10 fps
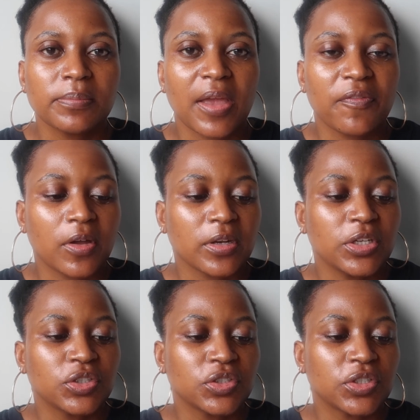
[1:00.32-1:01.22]
my
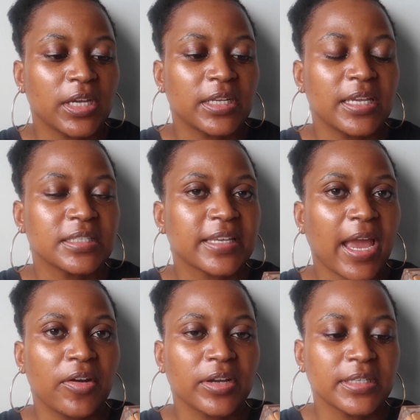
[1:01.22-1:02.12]
foundation shade is
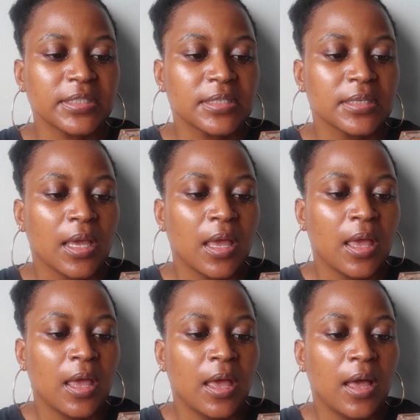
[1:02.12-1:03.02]
Caracas,
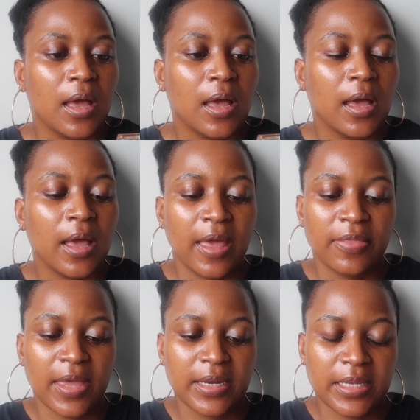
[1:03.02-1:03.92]

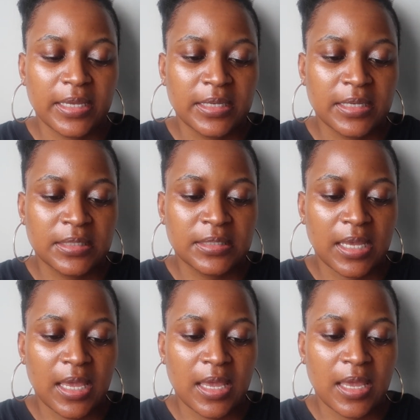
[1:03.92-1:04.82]
and that is
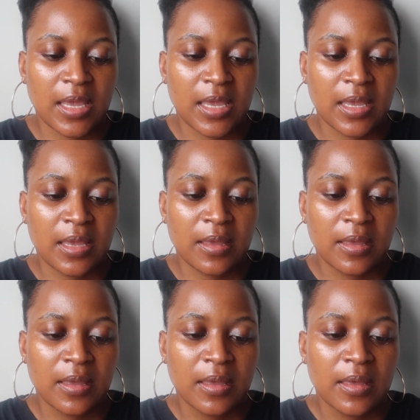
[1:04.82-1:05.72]
a
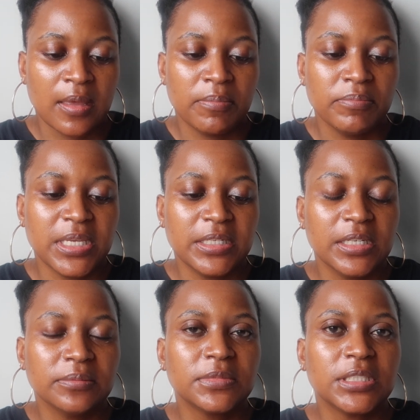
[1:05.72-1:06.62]

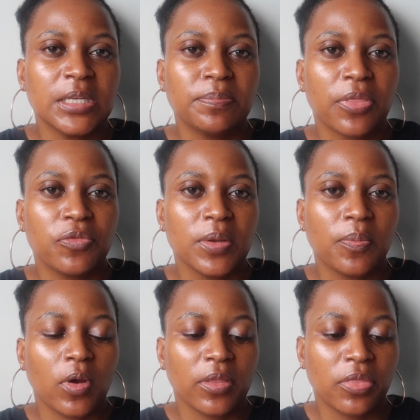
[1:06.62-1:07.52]
medium deep
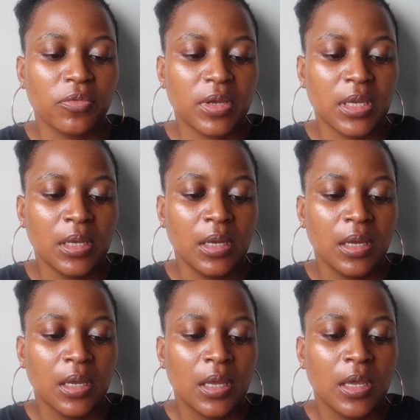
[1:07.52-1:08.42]
3.3.
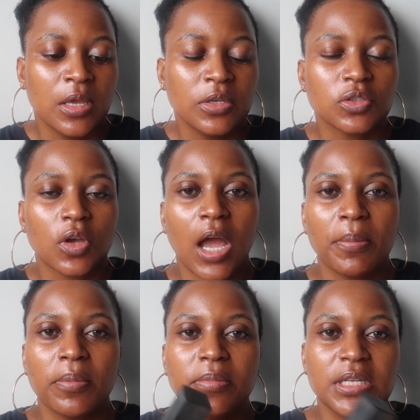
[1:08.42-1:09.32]
So
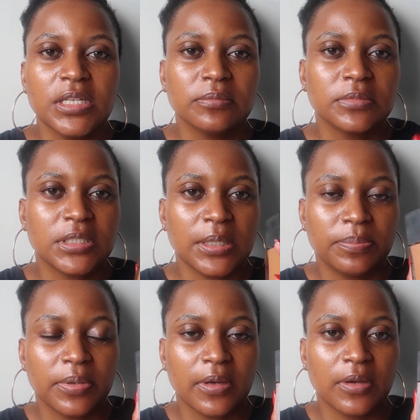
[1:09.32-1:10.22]
I'm a medium
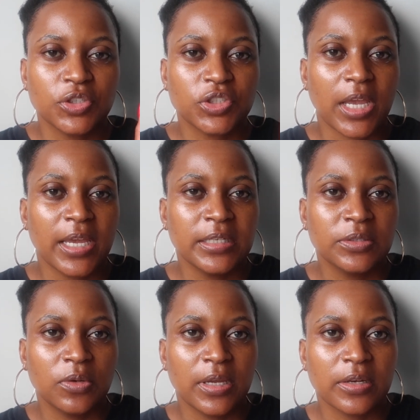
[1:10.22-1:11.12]
deep shade
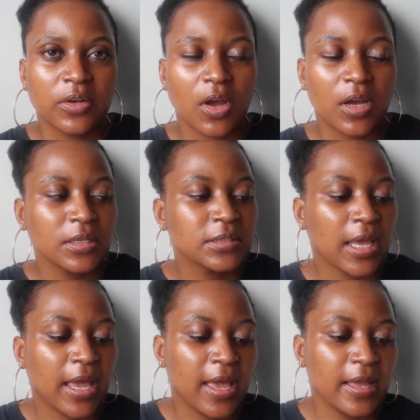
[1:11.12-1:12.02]
in Nars,
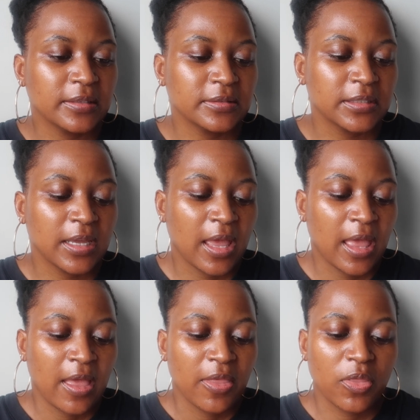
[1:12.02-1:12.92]
and
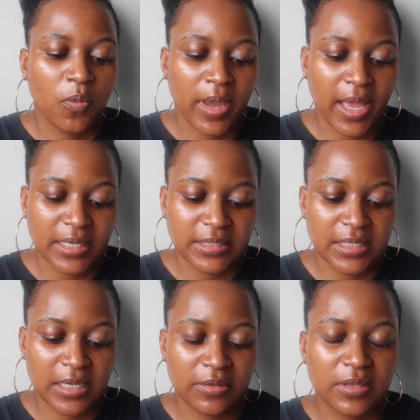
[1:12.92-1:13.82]
the way I
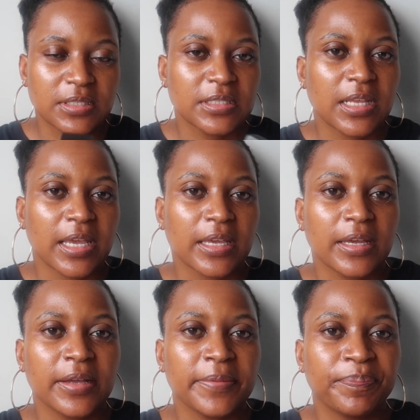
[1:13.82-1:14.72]
see it, this is like
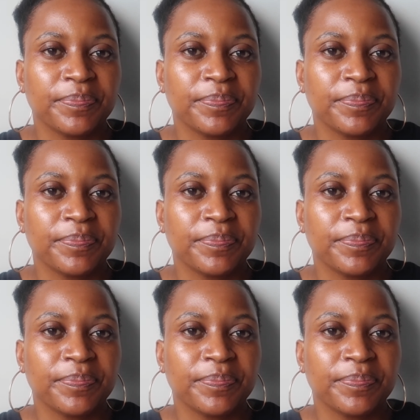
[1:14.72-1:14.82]
a